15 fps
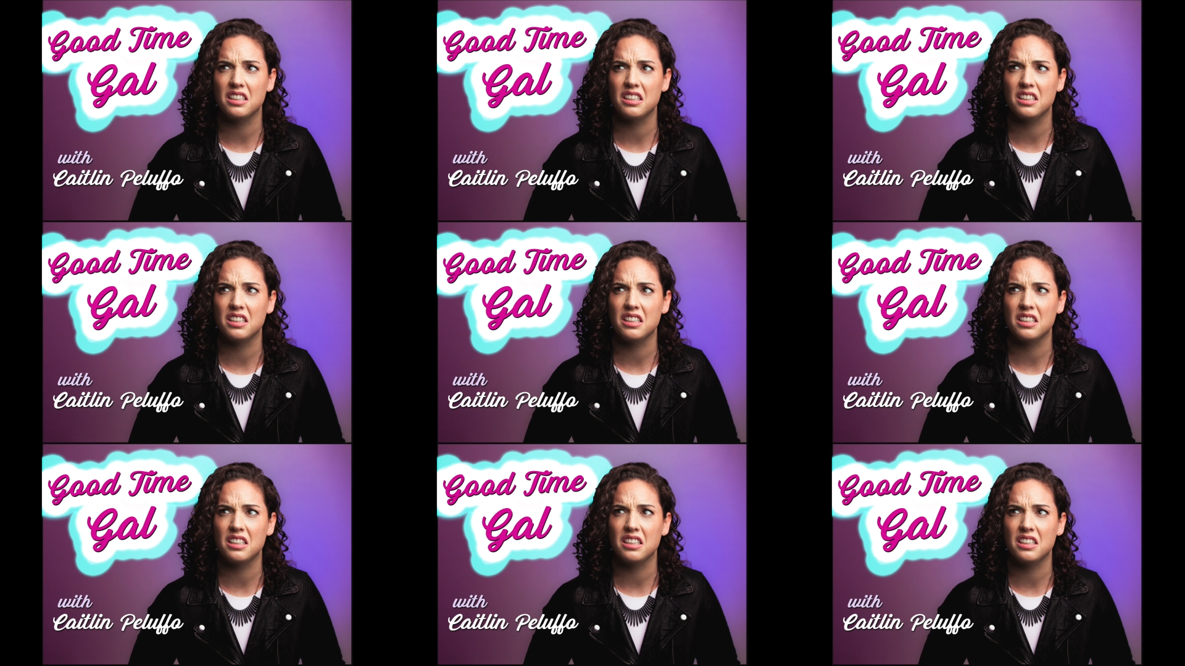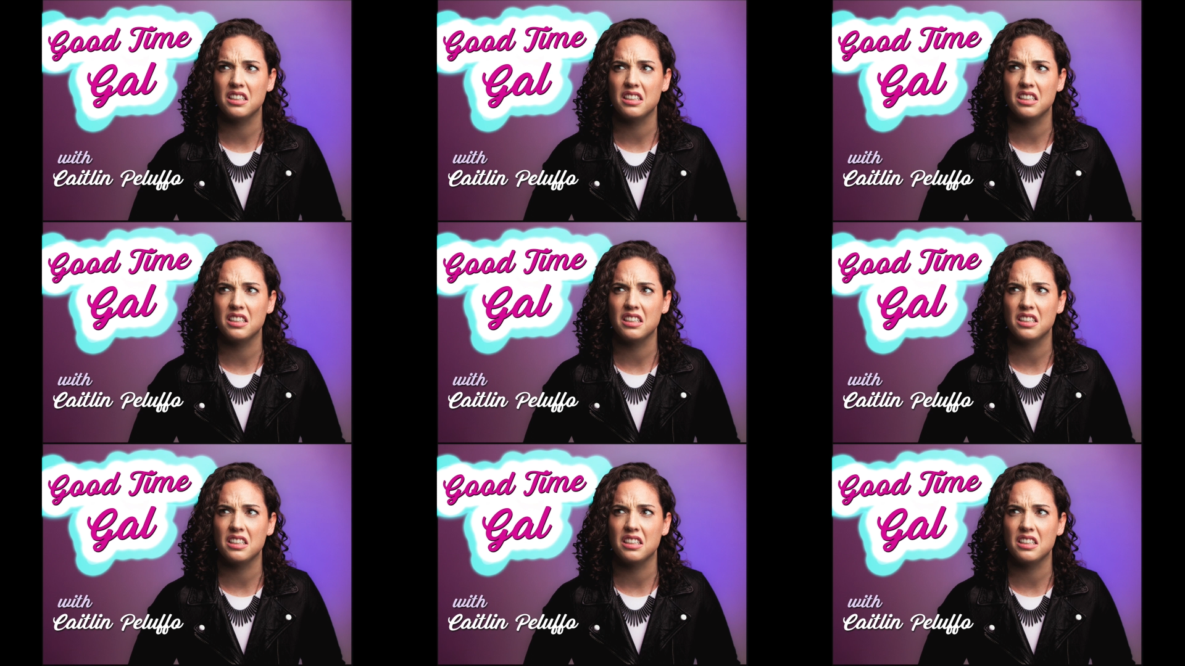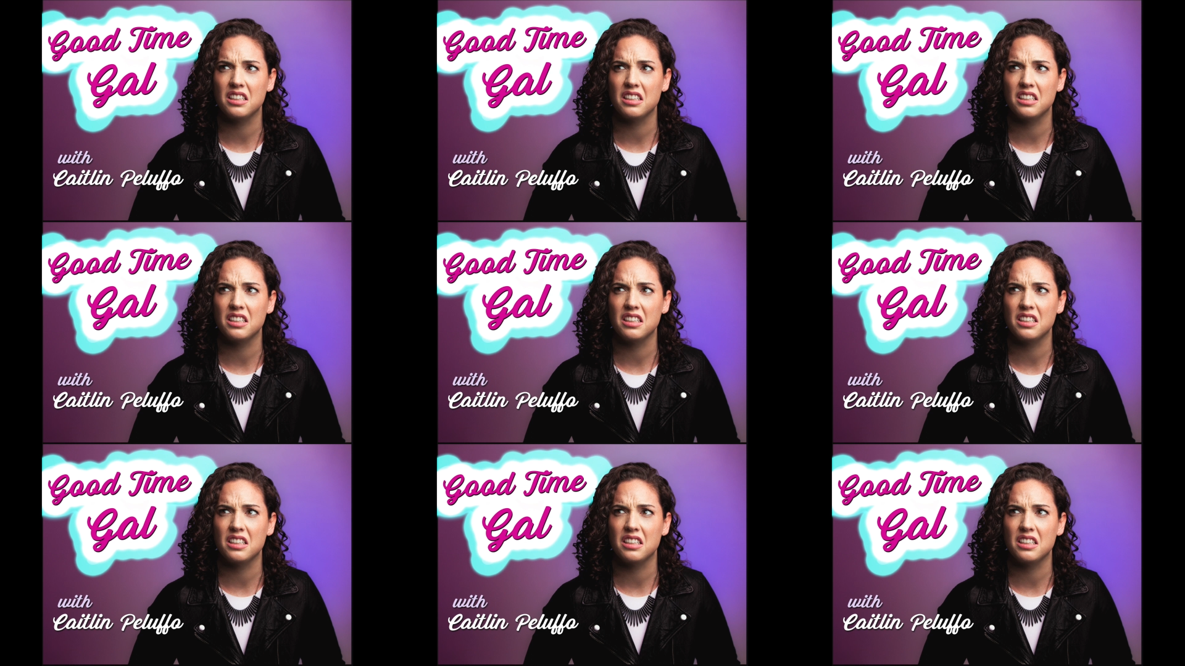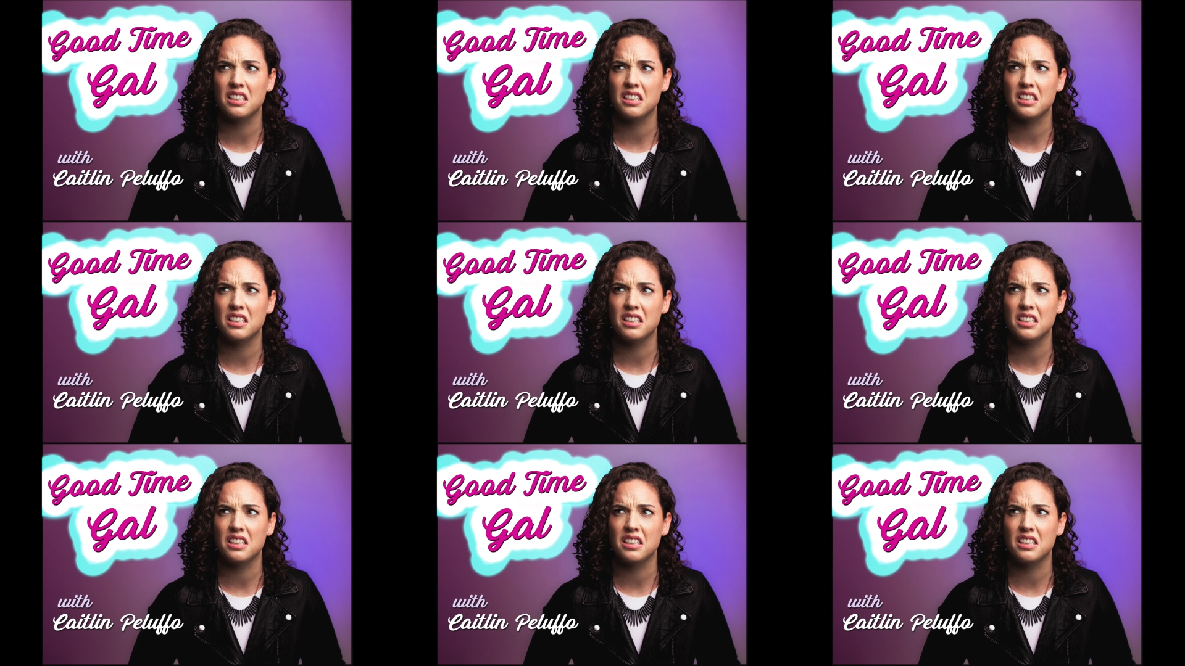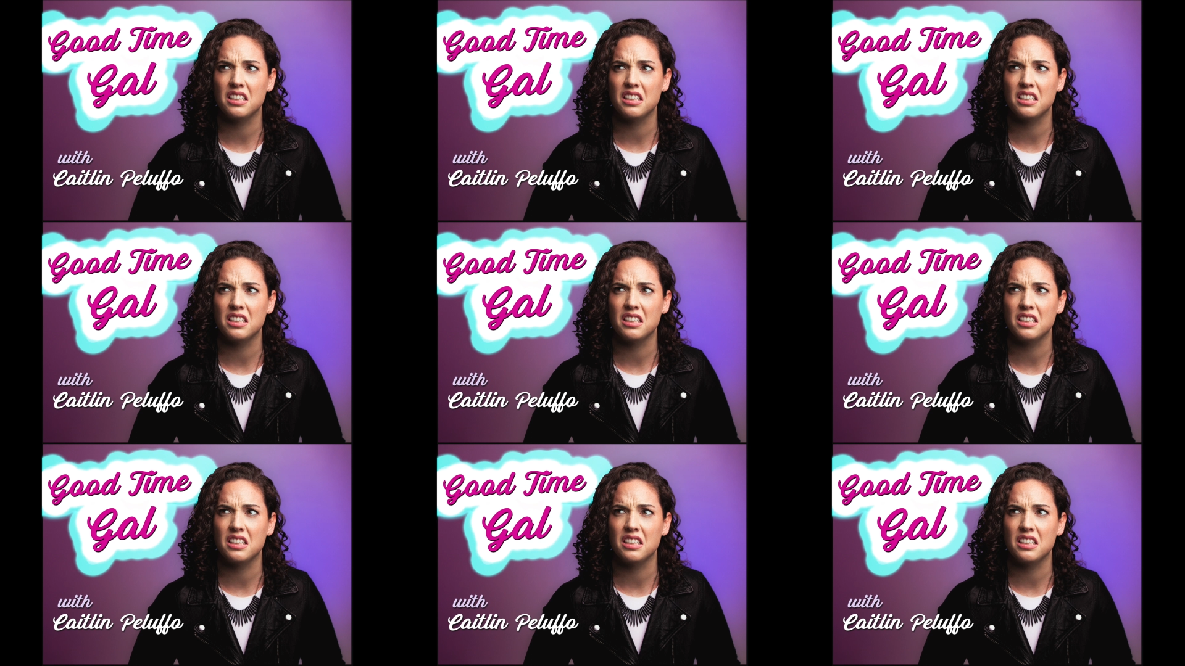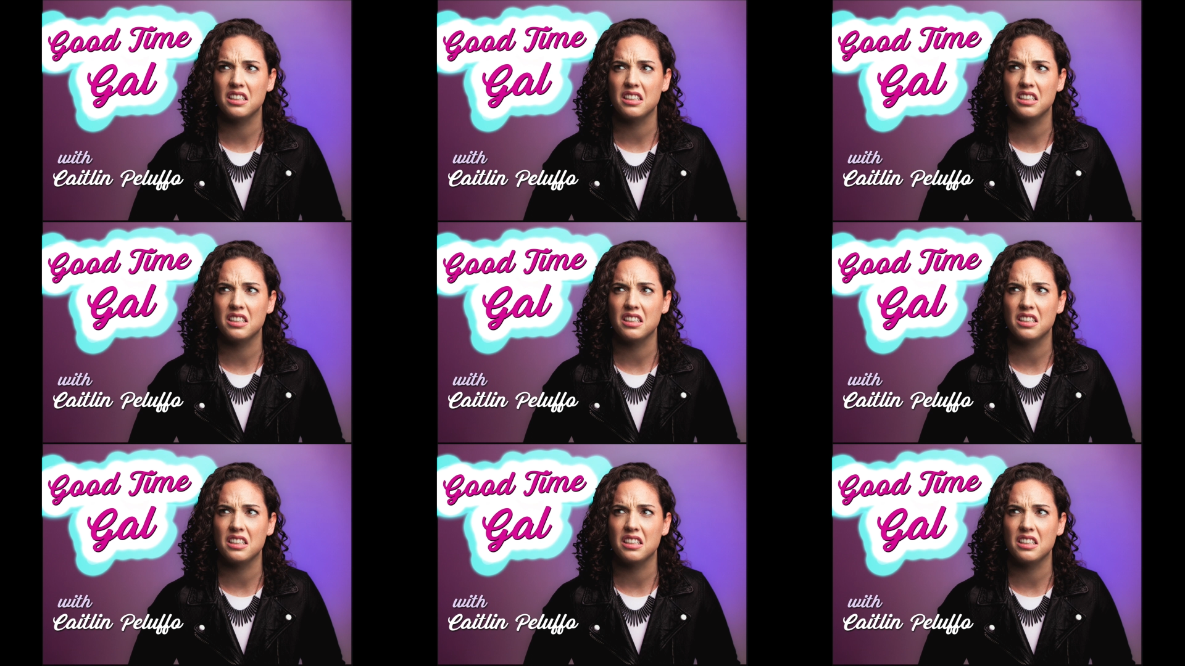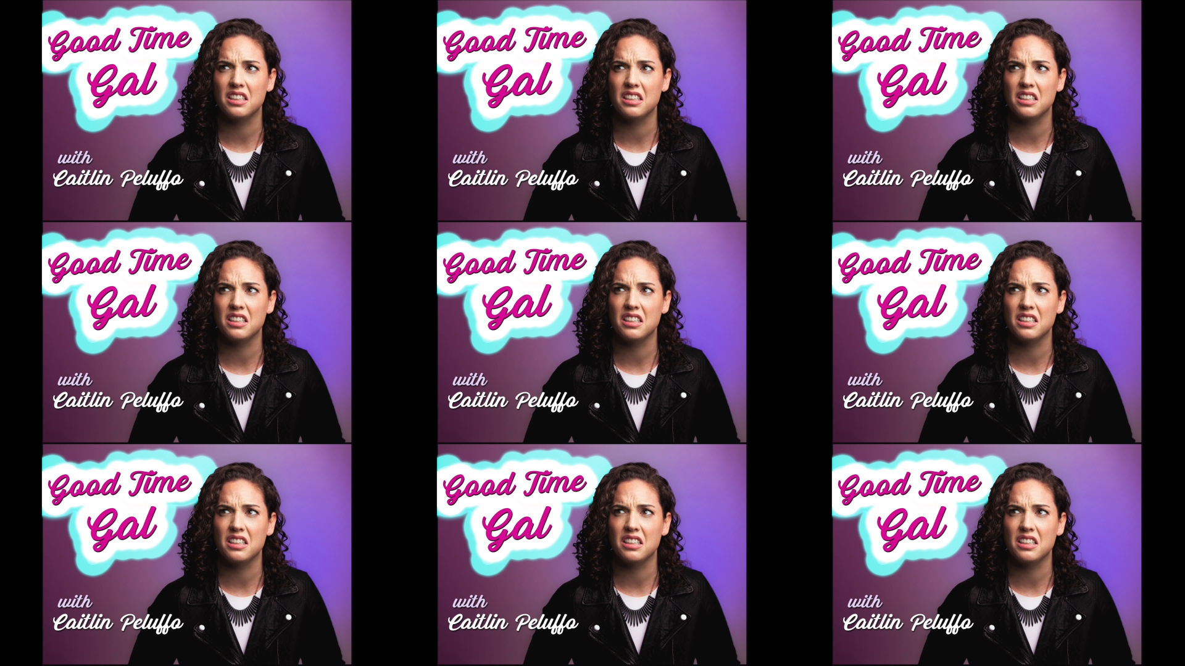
[no speech]